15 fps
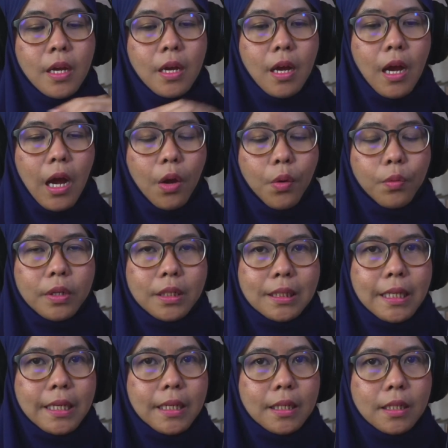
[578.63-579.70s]
I will
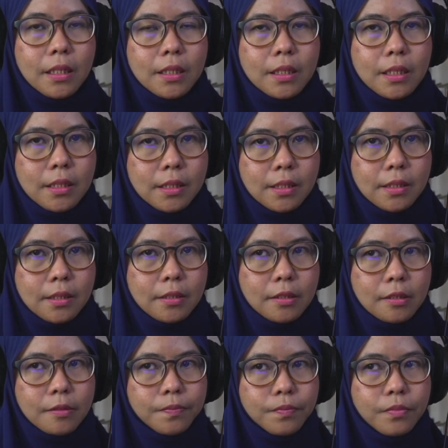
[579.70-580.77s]
link
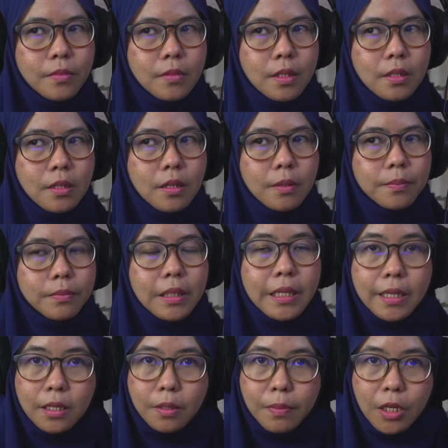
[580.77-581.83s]
the
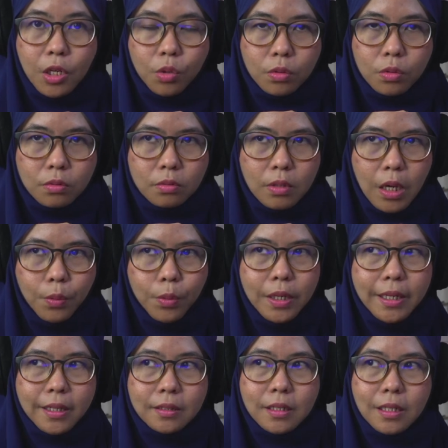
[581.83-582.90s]
link below. I will
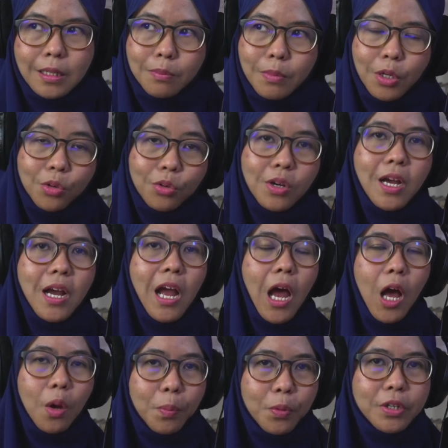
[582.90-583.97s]
link the link below.
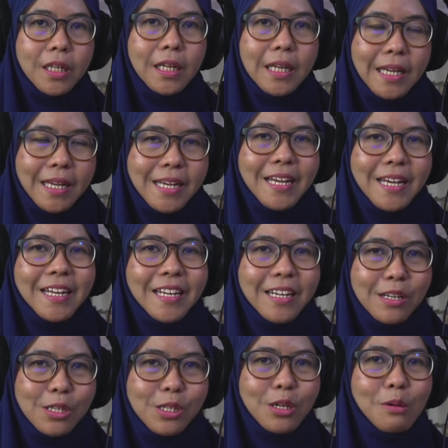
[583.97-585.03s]
I'll put the link in
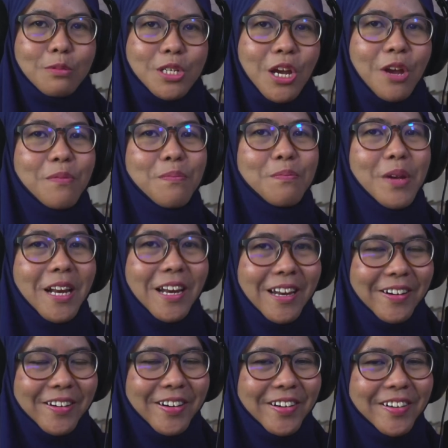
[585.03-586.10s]
the description
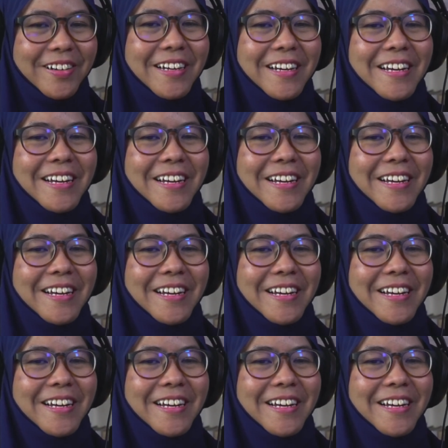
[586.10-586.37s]
below.